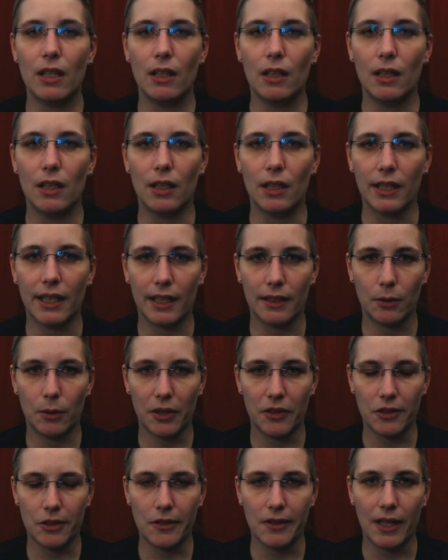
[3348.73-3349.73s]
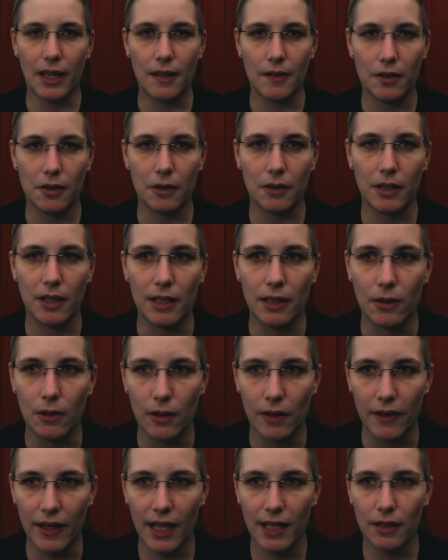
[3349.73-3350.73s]
uh, get questions answered and
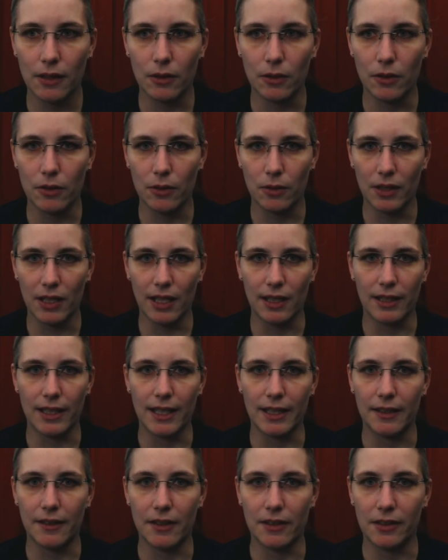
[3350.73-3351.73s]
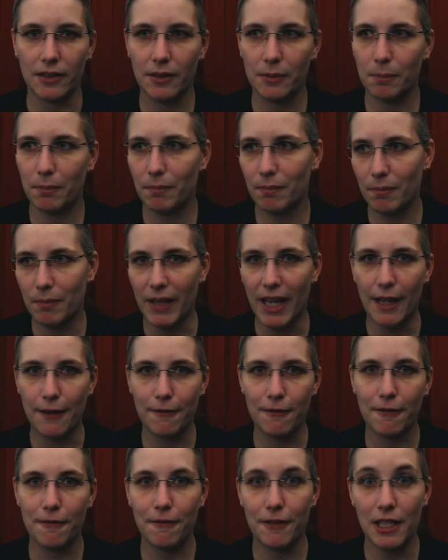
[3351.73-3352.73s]
all that, and also get like this
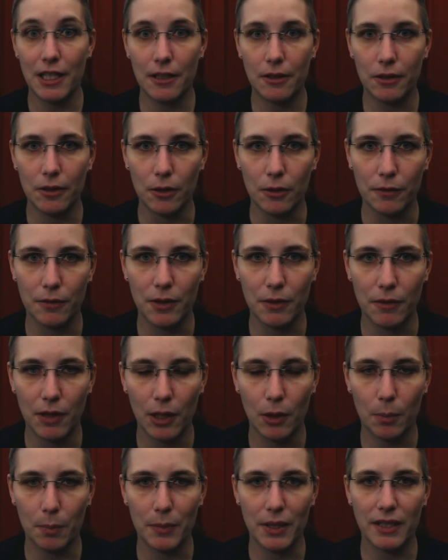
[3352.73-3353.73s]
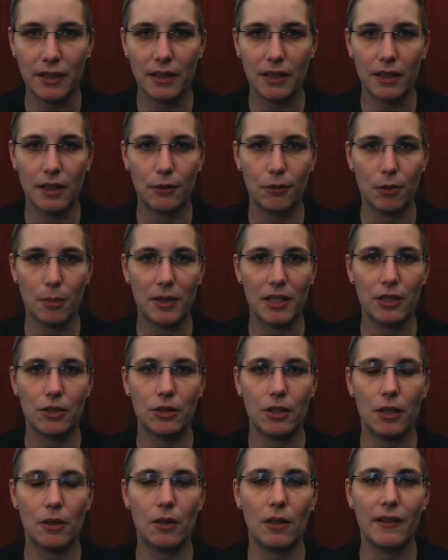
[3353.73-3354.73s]
live feed of development
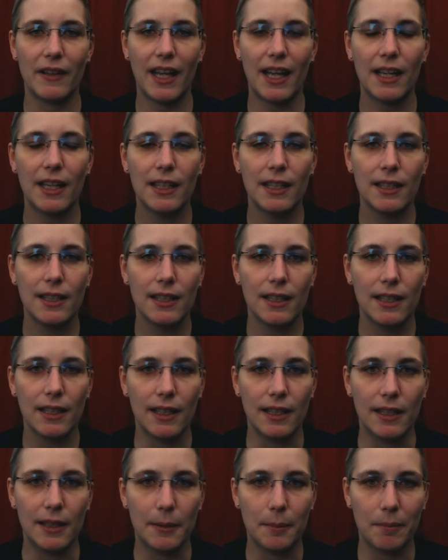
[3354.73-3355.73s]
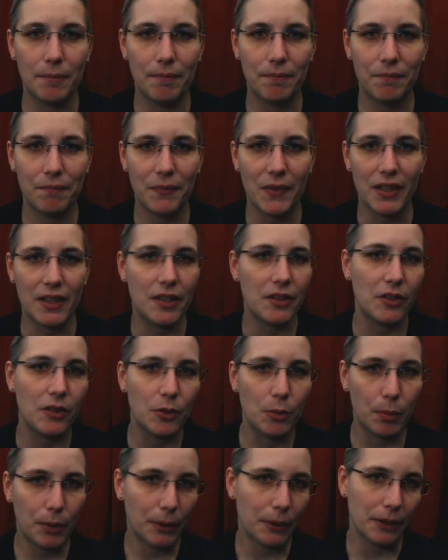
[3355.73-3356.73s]
information and all that. Um, this
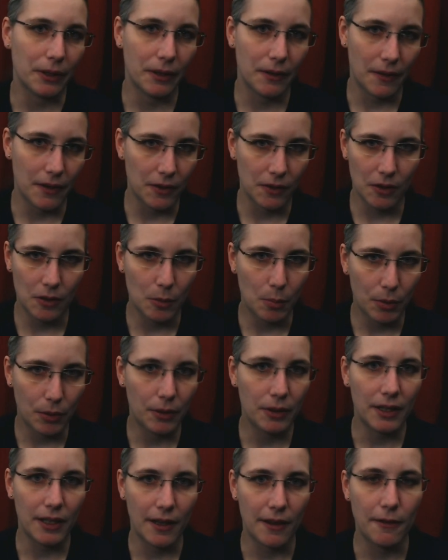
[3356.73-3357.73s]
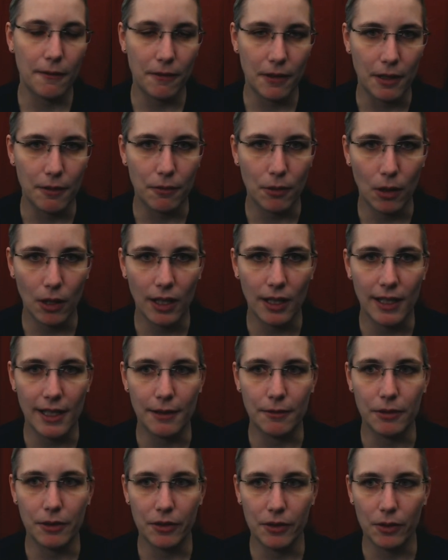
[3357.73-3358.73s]
is a perk. This is the perk at the $5
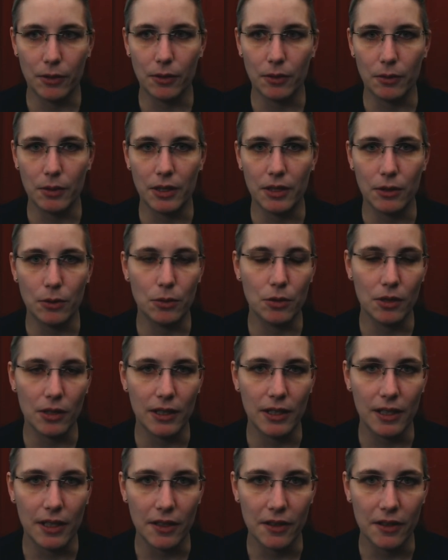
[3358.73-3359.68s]
level. So it usually